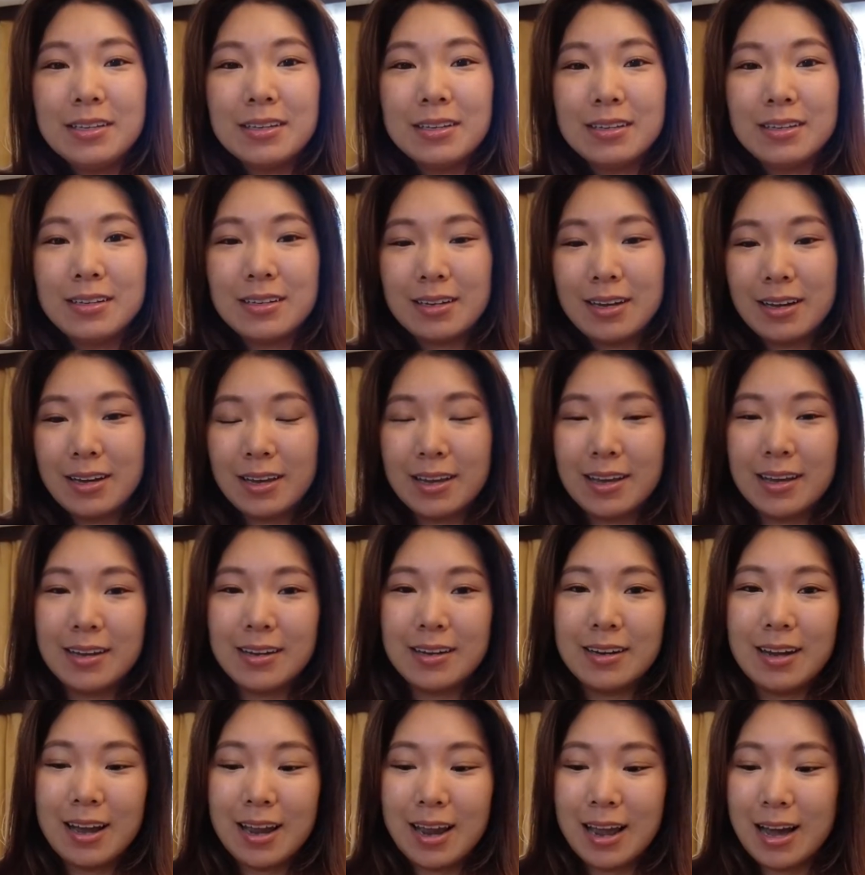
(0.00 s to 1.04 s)
and again
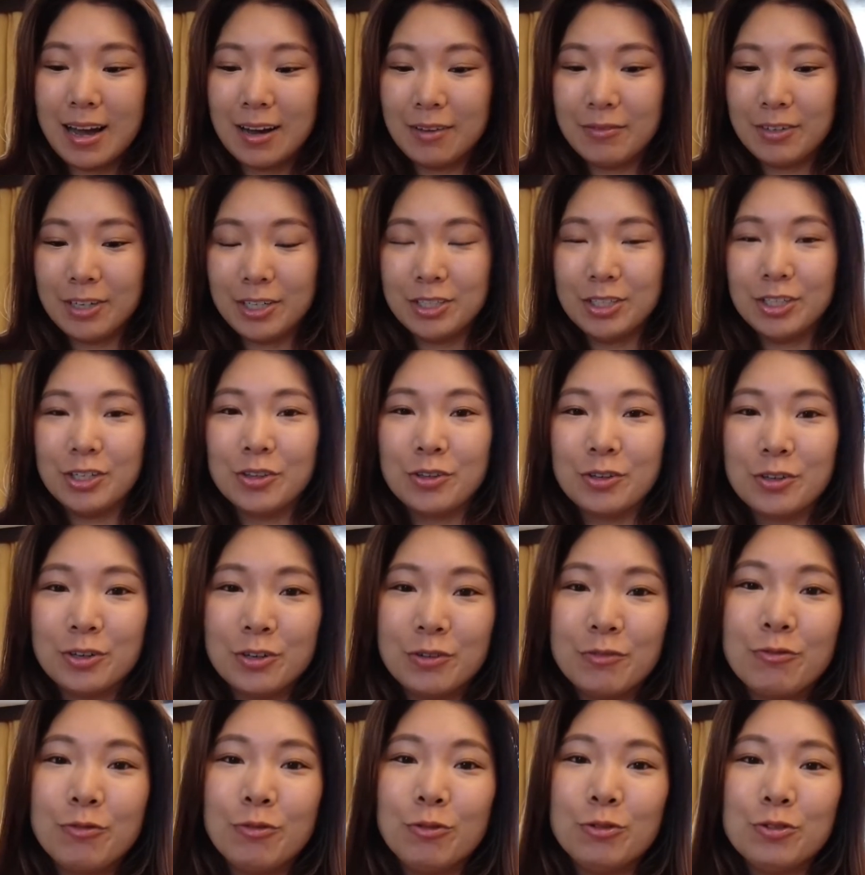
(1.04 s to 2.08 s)
I have another
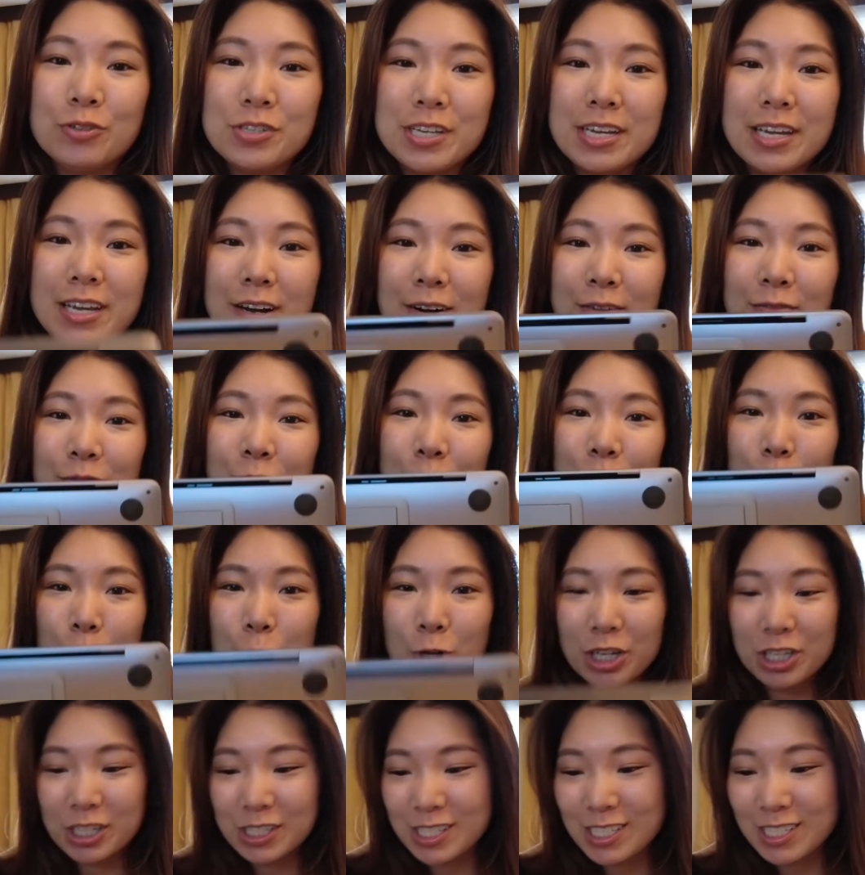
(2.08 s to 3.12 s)
full day of
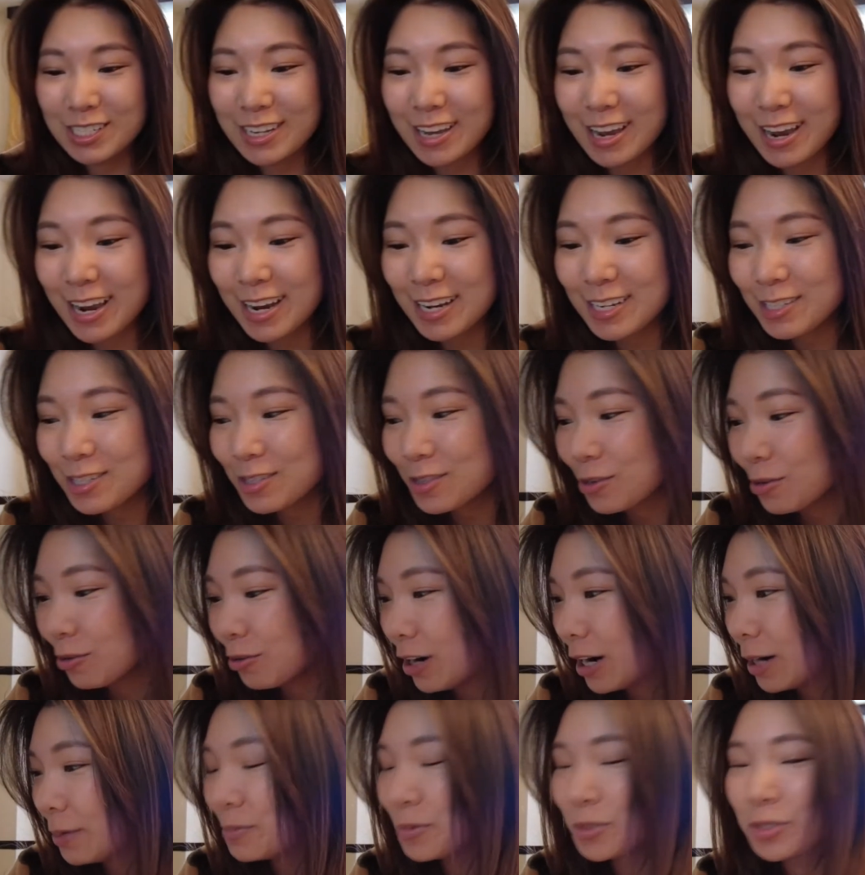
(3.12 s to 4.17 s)
work today, so
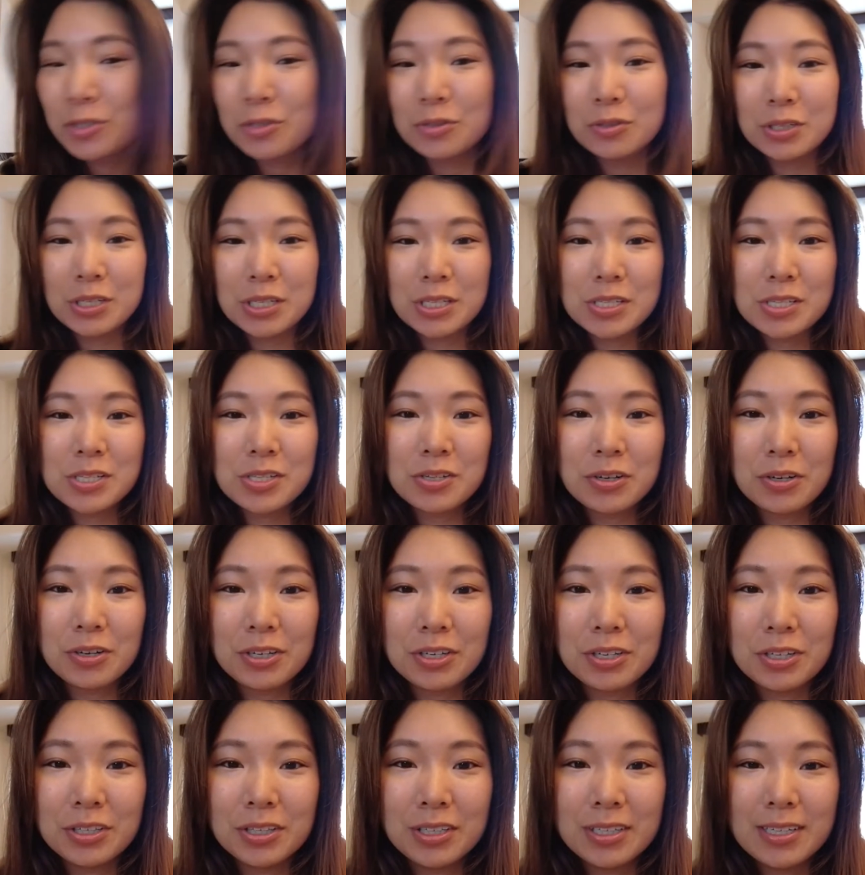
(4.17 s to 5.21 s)
I'm just gonna get started
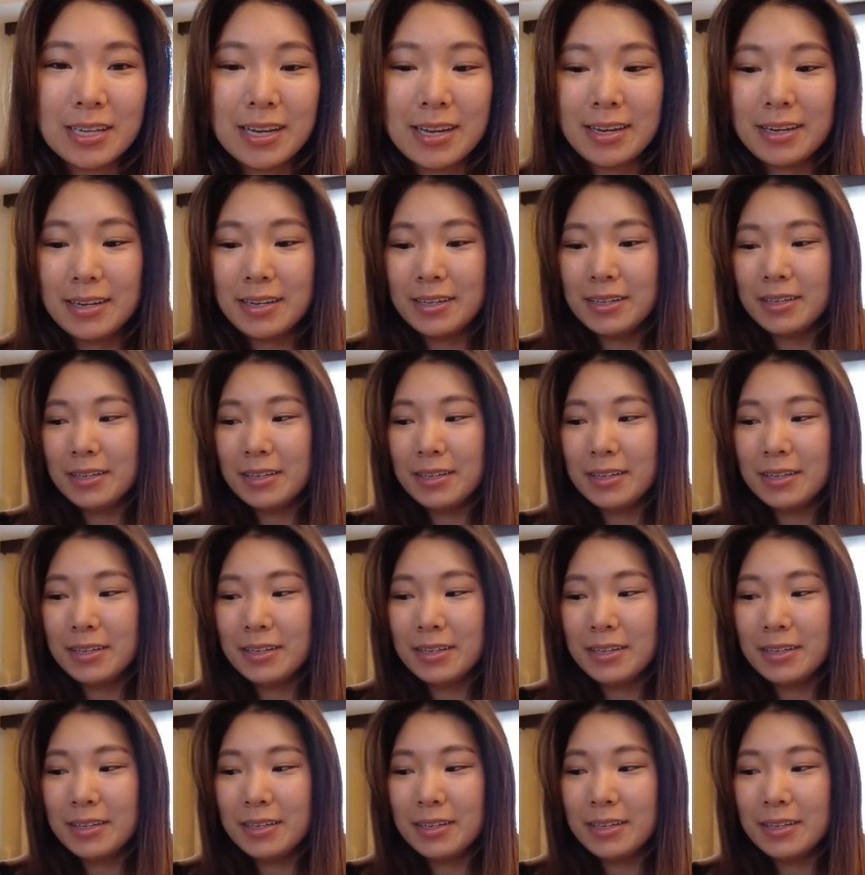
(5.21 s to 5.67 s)
on the day.